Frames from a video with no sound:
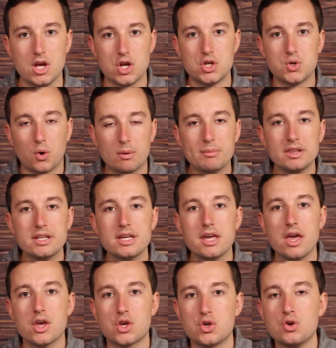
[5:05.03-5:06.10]

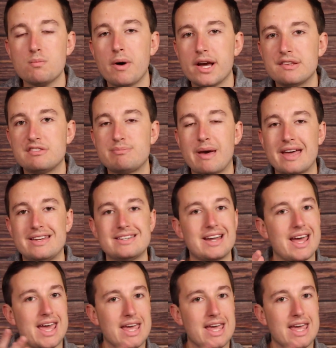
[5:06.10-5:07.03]
Normally, you might spend